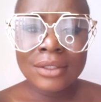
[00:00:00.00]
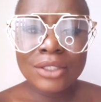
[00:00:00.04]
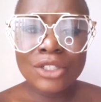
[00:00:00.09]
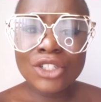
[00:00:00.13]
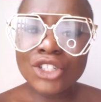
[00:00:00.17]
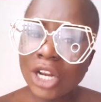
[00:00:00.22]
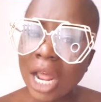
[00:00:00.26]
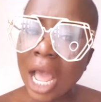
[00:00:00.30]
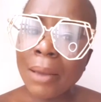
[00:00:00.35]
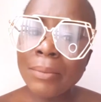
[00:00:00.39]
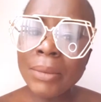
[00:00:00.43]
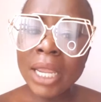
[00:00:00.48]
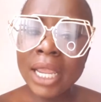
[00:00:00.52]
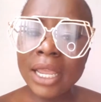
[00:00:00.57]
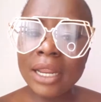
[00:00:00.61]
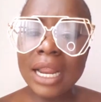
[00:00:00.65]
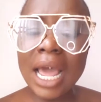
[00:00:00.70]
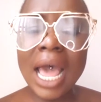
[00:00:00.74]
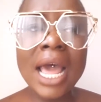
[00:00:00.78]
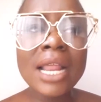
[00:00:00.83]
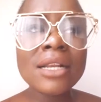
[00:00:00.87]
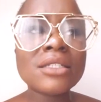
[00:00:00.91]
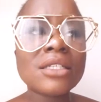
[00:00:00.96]
Do you know what I
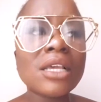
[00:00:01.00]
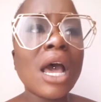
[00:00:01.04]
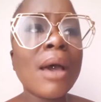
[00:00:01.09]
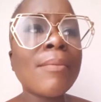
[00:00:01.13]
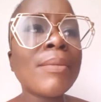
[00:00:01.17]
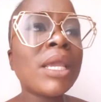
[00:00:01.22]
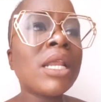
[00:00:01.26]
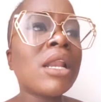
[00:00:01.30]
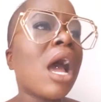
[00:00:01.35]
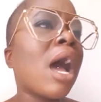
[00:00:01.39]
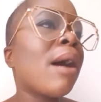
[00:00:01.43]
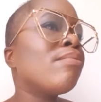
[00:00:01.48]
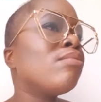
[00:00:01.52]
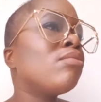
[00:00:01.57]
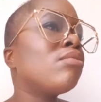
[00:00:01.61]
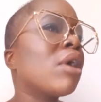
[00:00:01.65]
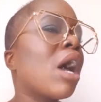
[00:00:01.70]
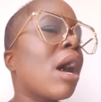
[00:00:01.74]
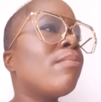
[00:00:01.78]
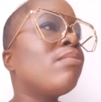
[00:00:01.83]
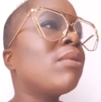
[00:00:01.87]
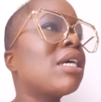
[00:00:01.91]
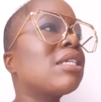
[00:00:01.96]
mean? And I mean,
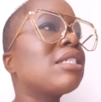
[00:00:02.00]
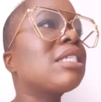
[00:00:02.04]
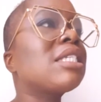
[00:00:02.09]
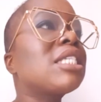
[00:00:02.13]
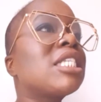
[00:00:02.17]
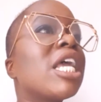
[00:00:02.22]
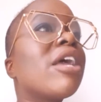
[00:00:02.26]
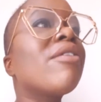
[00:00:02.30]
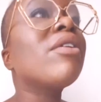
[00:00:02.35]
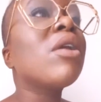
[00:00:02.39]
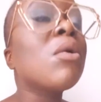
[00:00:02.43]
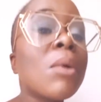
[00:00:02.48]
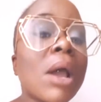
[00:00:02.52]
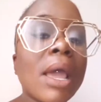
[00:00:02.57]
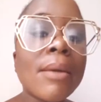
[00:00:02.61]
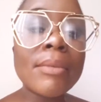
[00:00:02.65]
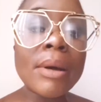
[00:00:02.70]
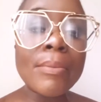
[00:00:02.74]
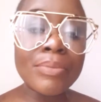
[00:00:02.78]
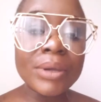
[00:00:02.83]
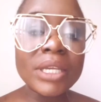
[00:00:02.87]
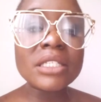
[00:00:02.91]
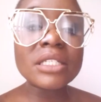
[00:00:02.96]
I'm not steering away
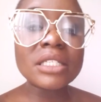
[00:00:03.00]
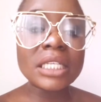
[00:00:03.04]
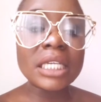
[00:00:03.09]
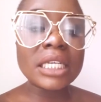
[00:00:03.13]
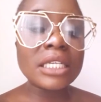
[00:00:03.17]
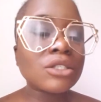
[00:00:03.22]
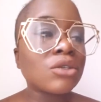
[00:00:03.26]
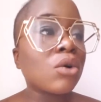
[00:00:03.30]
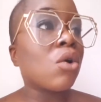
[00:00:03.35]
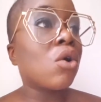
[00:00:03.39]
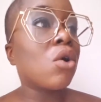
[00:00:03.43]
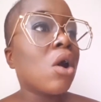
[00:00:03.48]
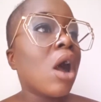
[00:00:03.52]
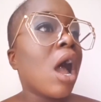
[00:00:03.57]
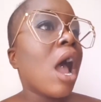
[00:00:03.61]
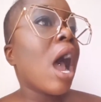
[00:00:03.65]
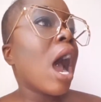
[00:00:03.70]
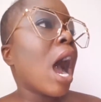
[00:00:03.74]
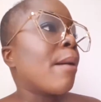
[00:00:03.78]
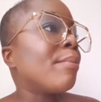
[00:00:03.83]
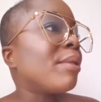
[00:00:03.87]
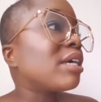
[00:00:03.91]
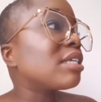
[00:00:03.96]
my business, or
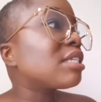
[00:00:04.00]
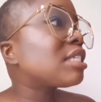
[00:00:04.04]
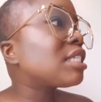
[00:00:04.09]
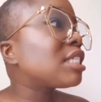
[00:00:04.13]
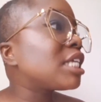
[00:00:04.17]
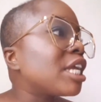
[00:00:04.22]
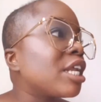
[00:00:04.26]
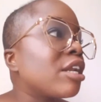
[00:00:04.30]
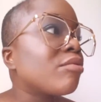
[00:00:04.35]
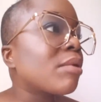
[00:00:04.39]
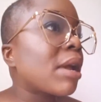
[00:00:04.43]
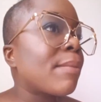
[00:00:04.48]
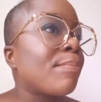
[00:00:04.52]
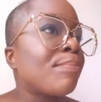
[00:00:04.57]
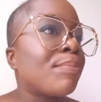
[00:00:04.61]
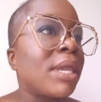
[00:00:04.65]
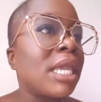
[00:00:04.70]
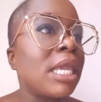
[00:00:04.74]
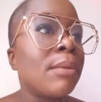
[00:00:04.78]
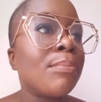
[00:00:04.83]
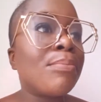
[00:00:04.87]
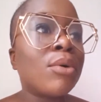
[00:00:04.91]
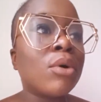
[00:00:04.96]
I'm not steering away
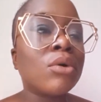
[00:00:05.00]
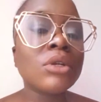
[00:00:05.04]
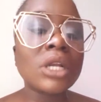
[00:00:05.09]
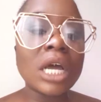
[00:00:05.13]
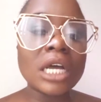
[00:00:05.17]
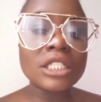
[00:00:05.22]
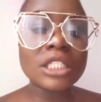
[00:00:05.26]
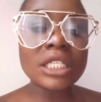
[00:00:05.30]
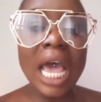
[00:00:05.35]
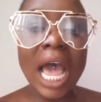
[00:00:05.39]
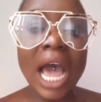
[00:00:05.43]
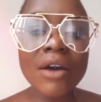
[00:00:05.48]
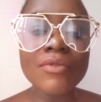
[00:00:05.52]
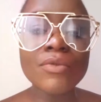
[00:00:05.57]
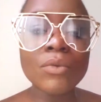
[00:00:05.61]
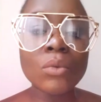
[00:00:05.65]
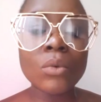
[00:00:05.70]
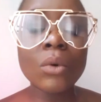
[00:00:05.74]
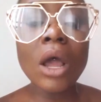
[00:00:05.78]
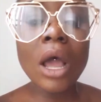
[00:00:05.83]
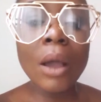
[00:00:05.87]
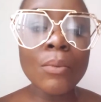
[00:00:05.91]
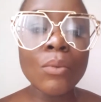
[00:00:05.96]
people not to have
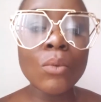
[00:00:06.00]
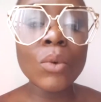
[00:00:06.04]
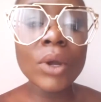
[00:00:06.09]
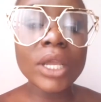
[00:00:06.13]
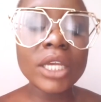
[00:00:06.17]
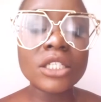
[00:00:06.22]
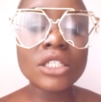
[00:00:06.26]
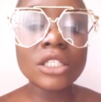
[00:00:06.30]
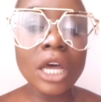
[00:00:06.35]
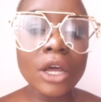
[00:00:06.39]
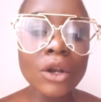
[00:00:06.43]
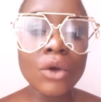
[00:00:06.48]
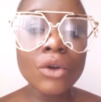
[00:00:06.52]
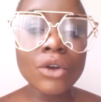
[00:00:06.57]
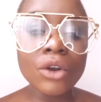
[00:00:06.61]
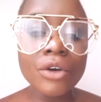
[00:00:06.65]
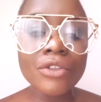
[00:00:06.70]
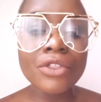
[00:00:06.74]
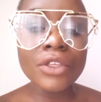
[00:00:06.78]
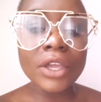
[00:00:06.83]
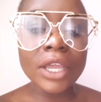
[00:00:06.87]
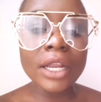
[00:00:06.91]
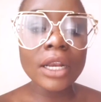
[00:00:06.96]
wigs on or
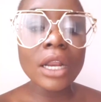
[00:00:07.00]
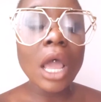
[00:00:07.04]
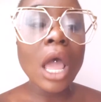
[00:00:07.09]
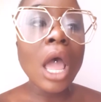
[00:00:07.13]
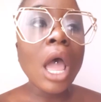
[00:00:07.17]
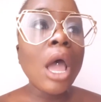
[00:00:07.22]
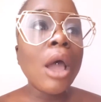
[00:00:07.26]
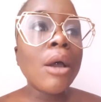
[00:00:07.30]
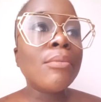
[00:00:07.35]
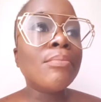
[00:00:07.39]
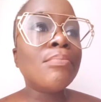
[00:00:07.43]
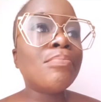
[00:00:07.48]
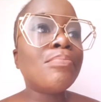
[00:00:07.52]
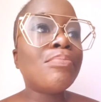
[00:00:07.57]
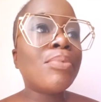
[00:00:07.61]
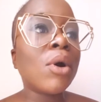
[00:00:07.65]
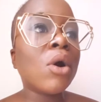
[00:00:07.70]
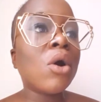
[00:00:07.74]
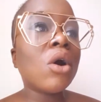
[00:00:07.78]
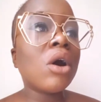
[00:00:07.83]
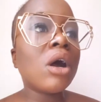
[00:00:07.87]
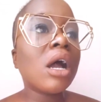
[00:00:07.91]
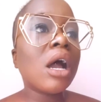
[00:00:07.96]
nothing,
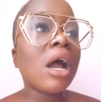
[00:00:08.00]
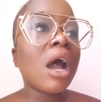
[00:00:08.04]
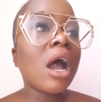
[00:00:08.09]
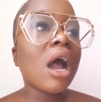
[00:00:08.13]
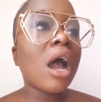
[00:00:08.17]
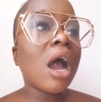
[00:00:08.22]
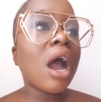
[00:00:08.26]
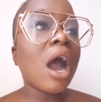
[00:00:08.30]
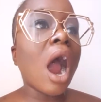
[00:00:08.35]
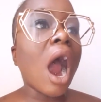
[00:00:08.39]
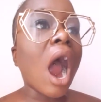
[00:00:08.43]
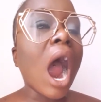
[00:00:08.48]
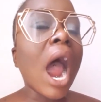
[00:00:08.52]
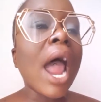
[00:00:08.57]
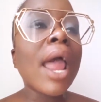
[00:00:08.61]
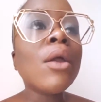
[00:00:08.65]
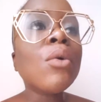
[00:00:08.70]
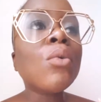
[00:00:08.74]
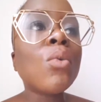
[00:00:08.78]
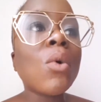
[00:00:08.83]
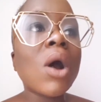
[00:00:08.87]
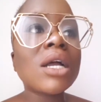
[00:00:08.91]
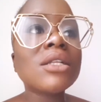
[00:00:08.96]
but
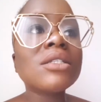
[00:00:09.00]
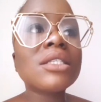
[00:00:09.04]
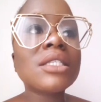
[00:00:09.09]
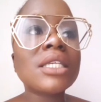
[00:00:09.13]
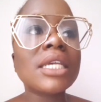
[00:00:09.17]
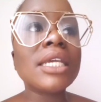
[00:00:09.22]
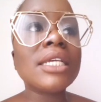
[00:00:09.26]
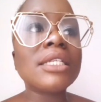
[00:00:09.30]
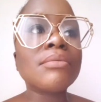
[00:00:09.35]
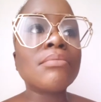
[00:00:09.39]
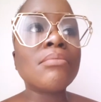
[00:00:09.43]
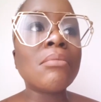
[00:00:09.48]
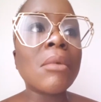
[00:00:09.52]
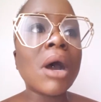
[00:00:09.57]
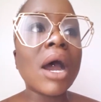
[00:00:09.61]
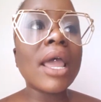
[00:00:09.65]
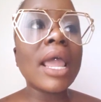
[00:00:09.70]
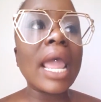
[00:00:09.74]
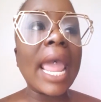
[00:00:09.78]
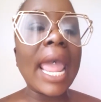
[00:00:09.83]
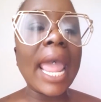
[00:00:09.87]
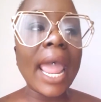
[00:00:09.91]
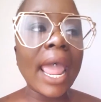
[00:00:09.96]
I wanted
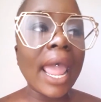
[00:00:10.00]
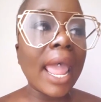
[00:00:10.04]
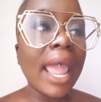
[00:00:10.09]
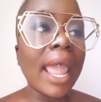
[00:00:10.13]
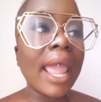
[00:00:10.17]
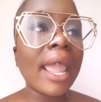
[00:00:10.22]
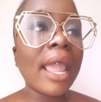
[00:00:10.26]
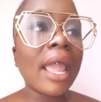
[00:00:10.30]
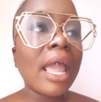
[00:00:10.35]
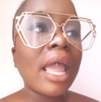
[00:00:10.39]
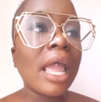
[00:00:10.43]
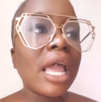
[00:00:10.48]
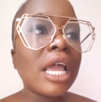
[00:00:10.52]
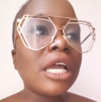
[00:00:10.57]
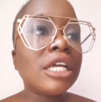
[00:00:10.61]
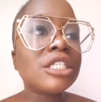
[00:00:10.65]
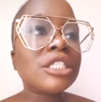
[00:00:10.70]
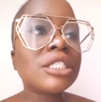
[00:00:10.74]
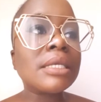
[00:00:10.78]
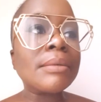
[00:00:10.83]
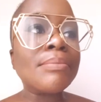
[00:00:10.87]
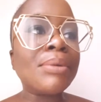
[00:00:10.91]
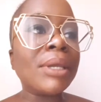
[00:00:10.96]
my hair
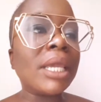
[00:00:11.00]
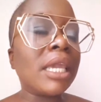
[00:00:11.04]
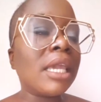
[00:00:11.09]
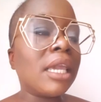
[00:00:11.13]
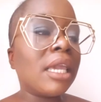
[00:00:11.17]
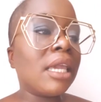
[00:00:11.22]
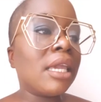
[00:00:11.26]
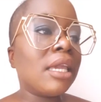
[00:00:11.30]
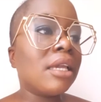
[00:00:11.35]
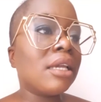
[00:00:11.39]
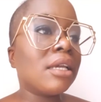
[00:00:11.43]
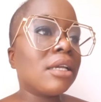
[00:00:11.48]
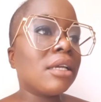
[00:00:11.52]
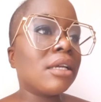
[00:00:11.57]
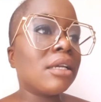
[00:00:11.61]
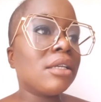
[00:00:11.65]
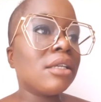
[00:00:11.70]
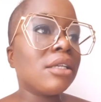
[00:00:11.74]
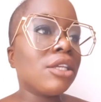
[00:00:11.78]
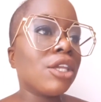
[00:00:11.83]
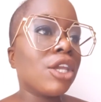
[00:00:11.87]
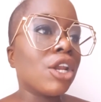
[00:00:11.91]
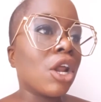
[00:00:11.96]
to be,
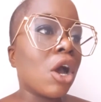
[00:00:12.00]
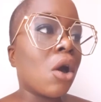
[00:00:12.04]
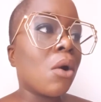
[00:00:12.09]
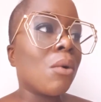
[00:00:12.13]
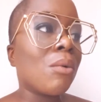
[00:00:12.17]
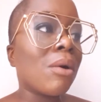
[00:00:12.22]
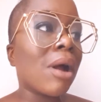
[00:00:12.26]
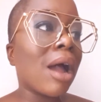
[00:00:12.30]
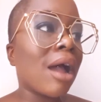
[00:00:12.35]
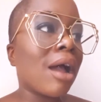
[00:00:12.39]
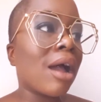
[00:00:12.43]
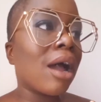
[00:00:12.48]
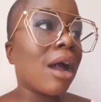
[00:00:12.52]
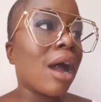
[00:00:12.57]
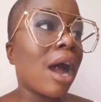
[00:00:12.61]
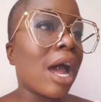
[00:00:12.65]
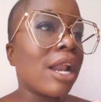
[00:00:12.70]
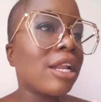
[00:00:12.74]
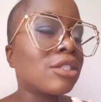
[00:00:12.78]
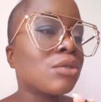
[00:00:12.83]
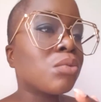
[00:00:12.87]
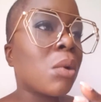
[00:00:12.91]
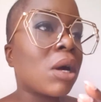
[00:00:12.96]
you know,
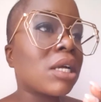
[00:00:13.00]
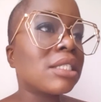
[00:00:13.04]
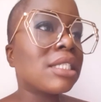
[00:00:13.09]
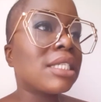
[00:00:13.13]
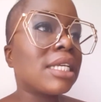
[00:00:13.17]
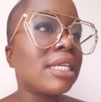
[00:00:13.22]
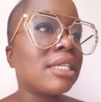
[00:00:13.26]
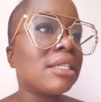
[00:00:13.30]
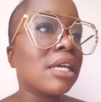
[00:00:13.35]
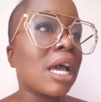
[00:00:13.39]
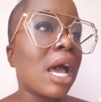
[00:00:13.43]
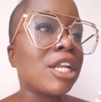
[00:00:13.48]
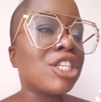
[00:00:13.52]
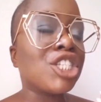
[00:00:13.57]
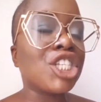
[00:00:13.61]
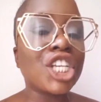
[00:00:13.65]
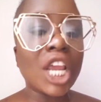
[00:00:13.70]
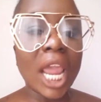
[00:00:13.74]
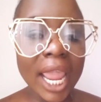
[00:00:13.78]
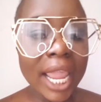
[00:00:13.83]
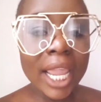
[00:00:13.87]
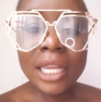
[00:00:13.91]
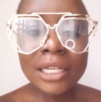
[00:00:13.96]
I just wanted a
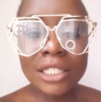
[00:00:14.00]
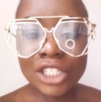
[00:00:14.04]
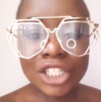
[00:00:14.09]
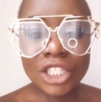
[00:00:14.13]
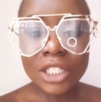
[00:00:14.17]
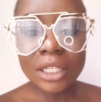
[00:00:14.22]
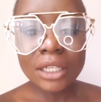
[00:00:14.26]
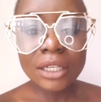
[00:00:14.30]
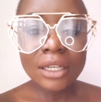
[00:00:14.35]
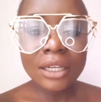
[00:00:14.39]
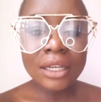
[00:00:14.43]
change,